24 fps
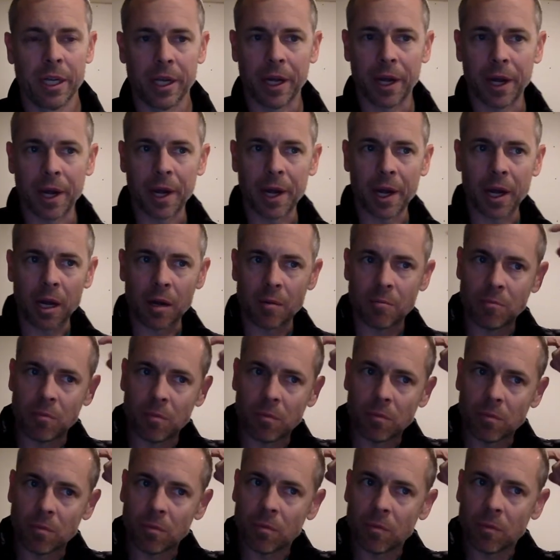
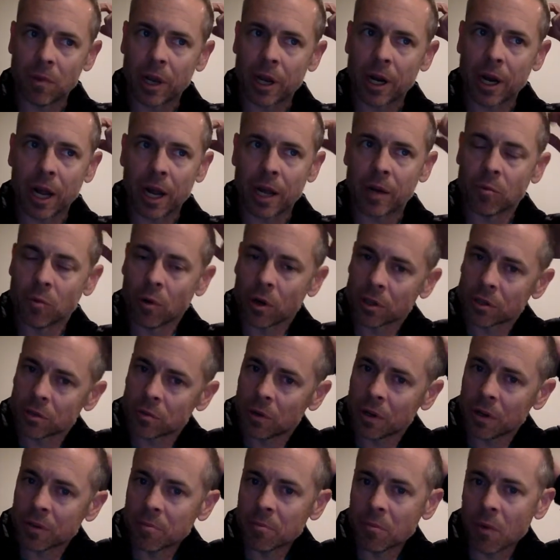And I had worked
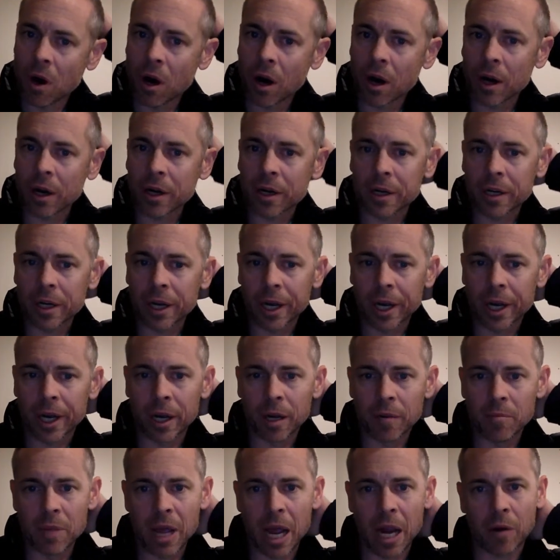with Mark
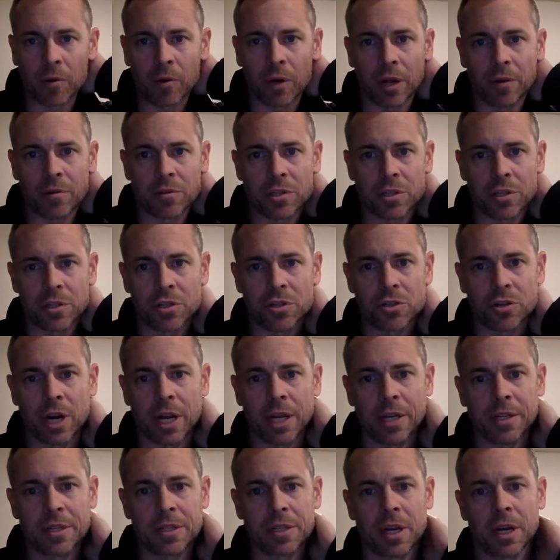back when I was at
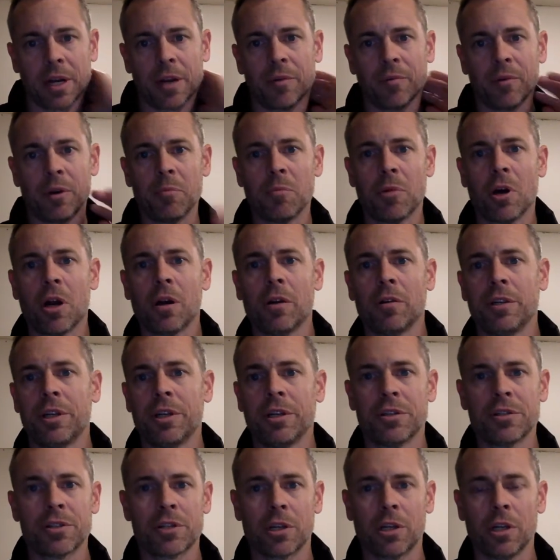Strite Design and Remodel
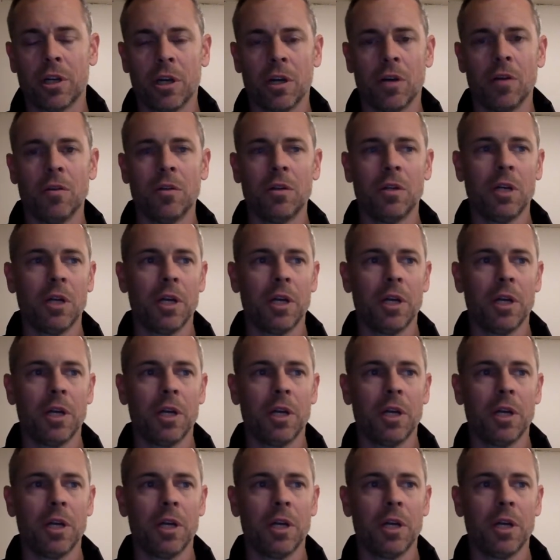years ago.